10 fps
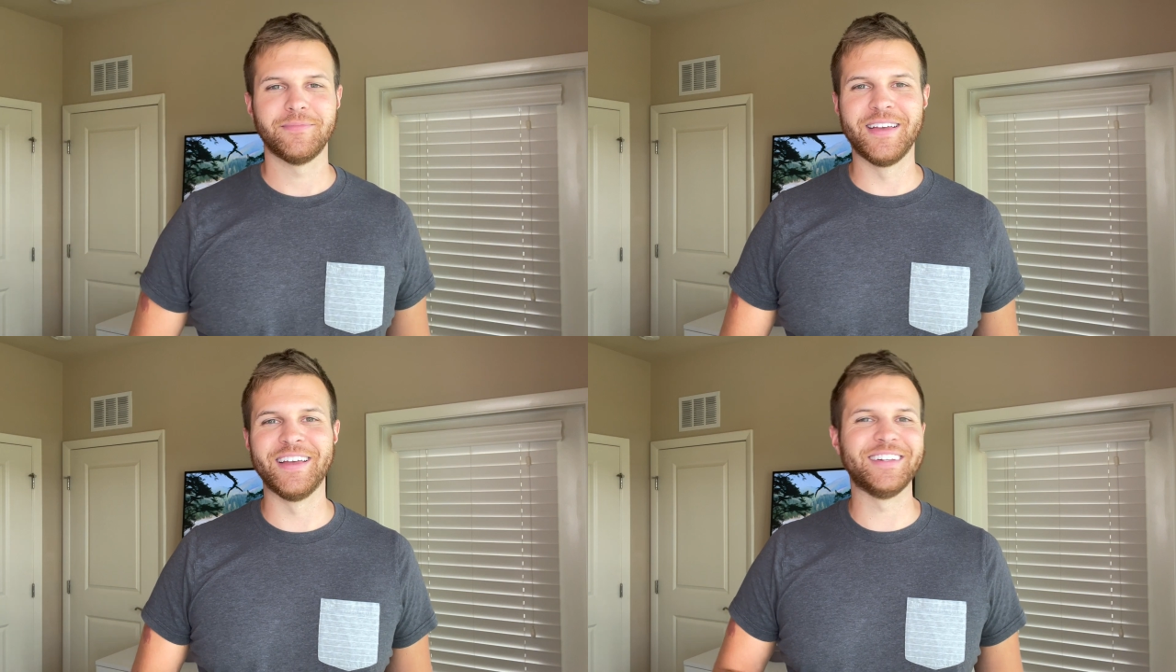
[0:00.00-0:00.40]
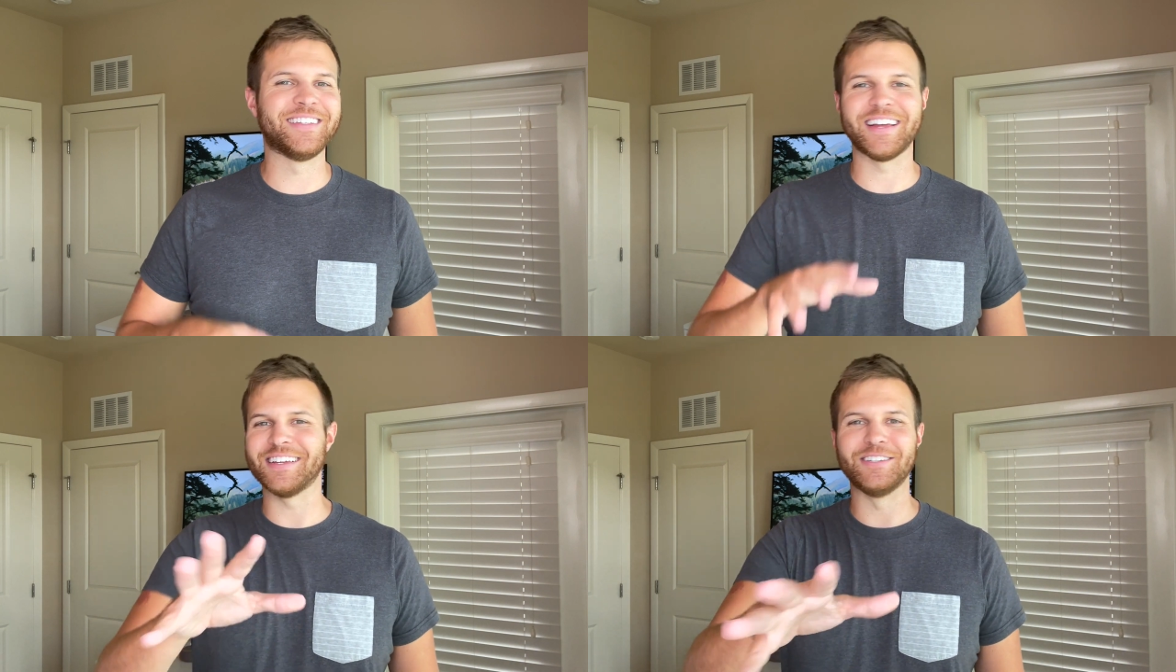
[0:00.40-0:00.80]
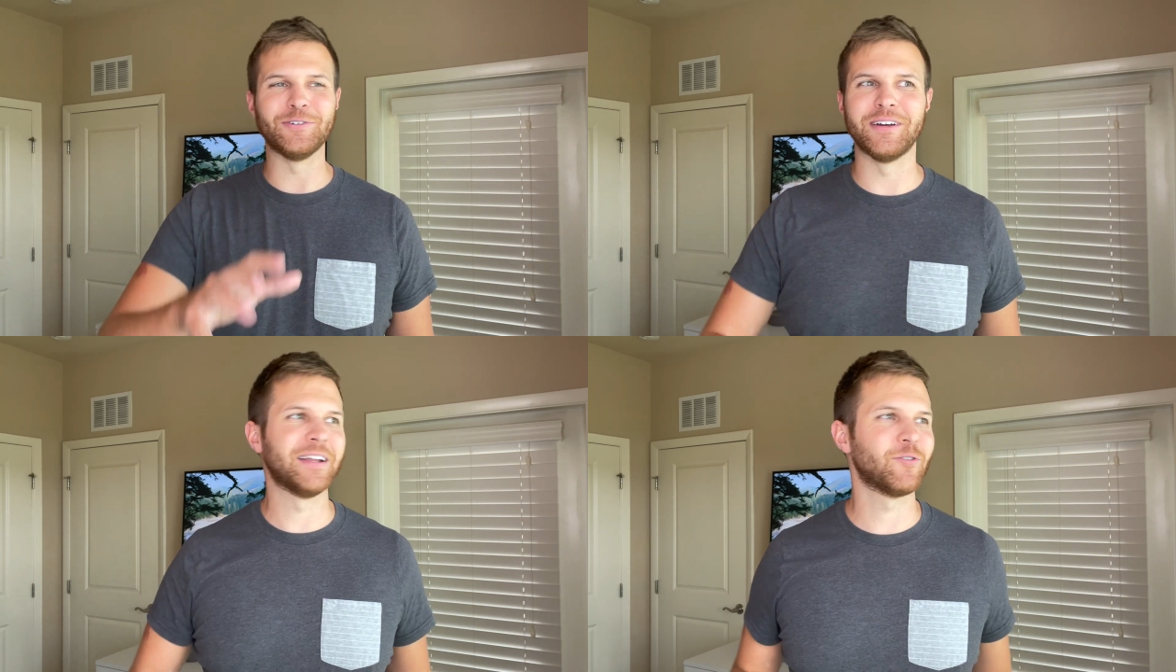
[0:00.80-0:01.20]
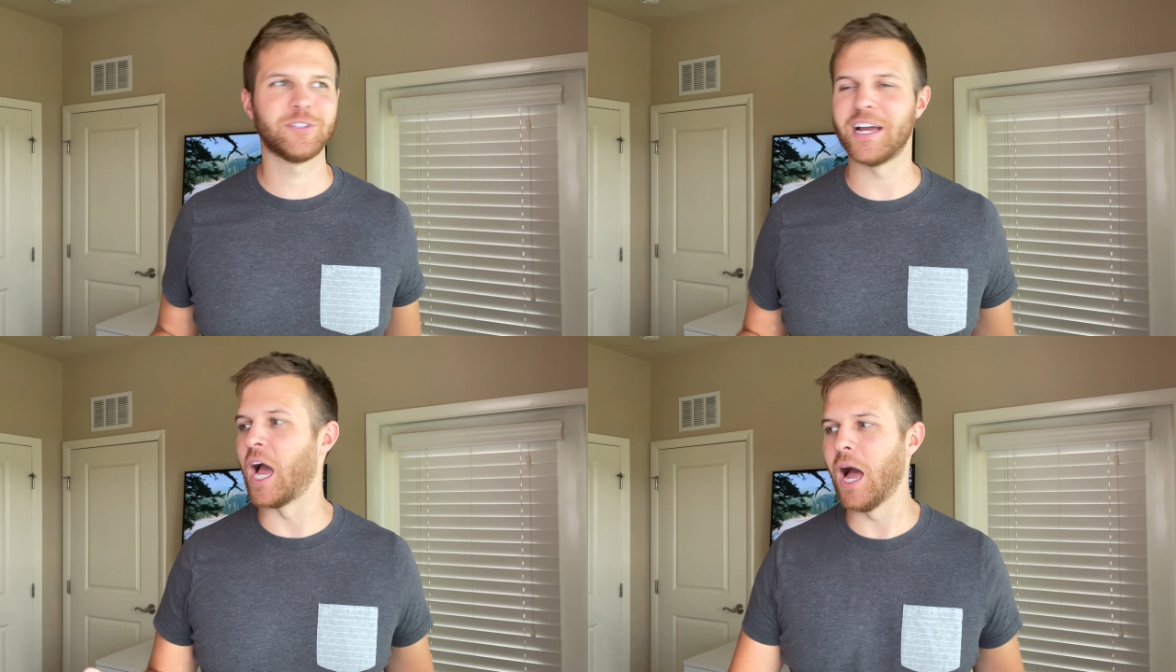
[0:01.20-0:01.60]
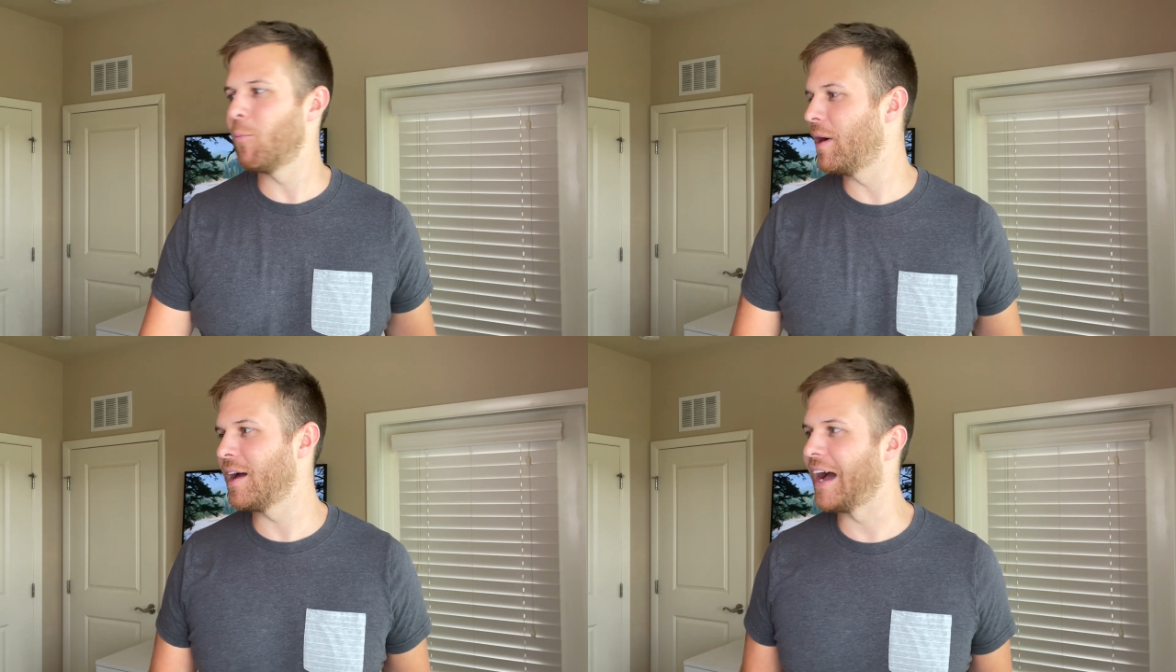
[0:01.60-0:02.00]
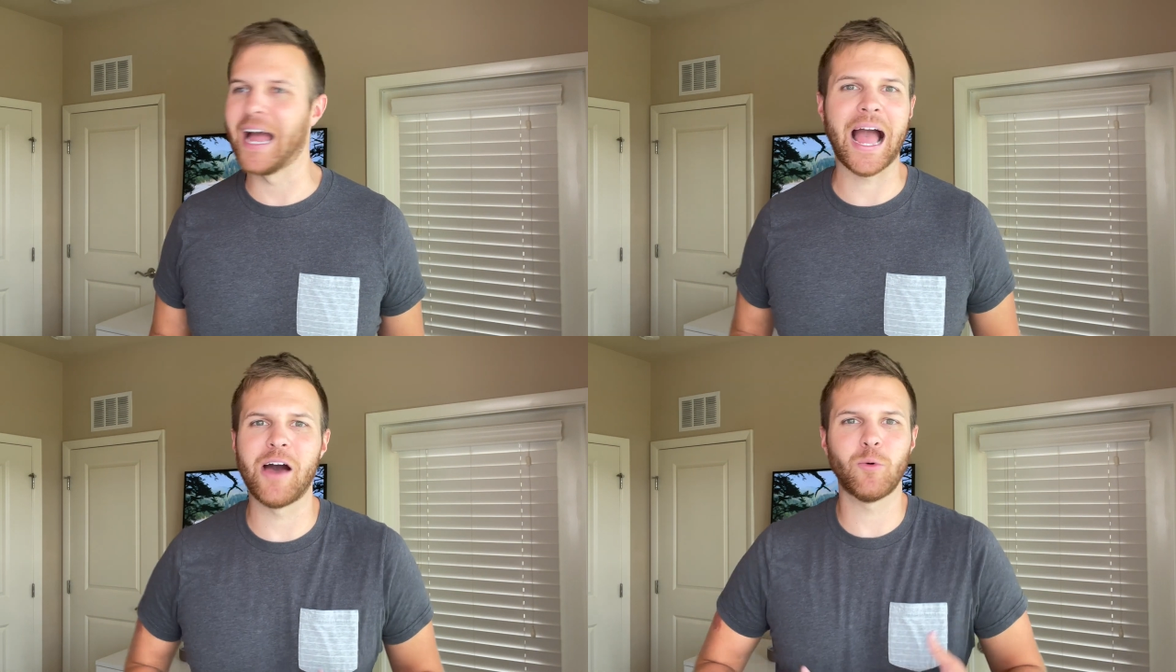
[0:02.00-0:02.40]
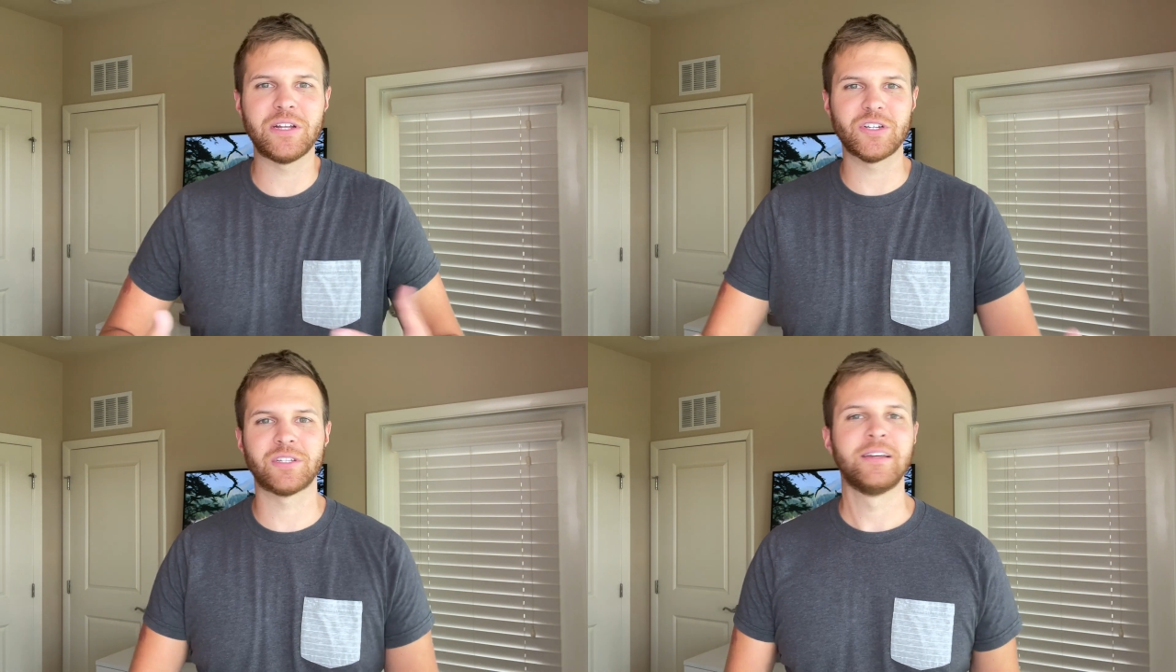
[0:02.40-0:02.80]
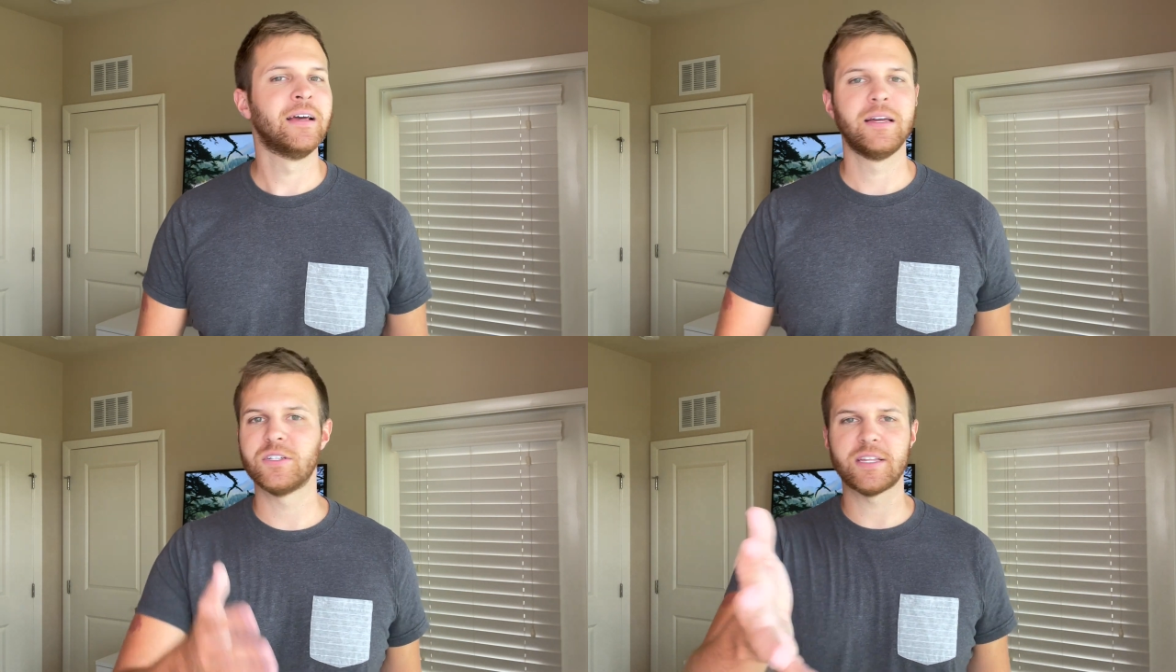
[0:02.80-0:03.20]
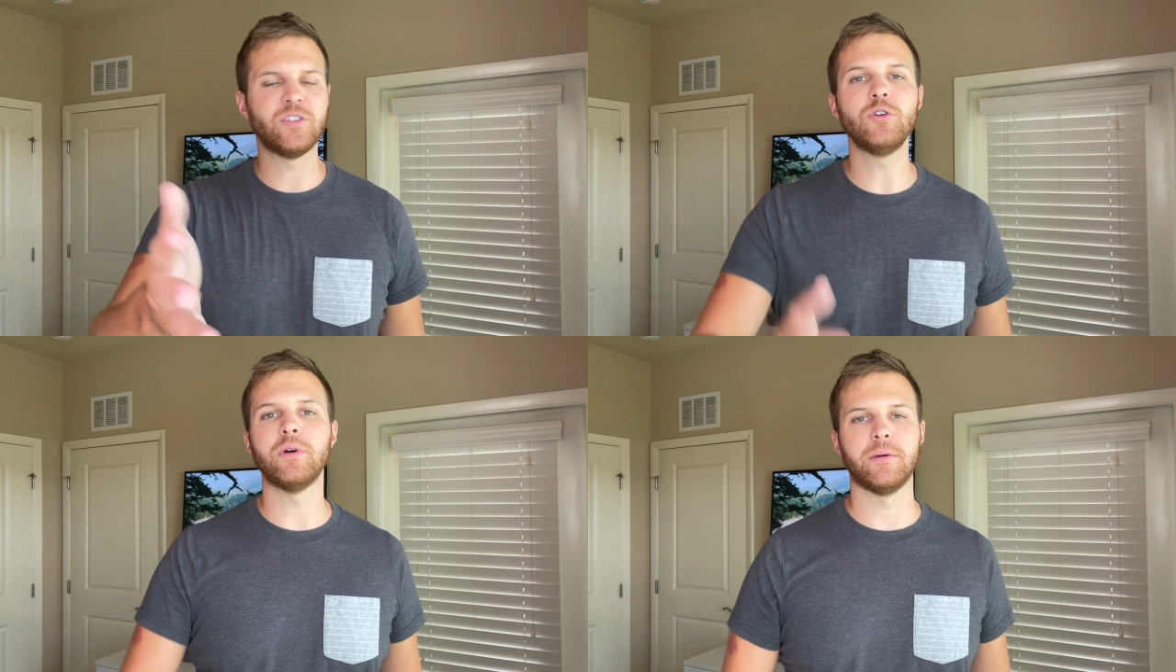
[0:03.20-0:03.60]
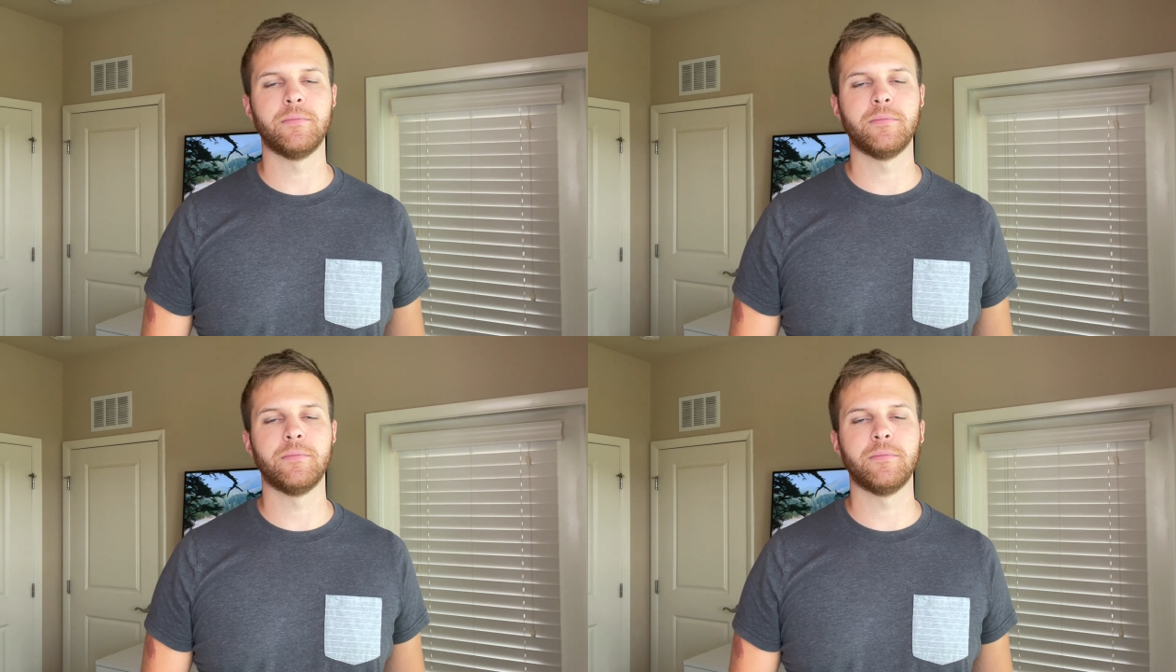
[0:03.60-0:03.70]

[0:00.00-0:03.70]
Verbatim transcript: It's like, and do it. And everyone's like, how do I just do it?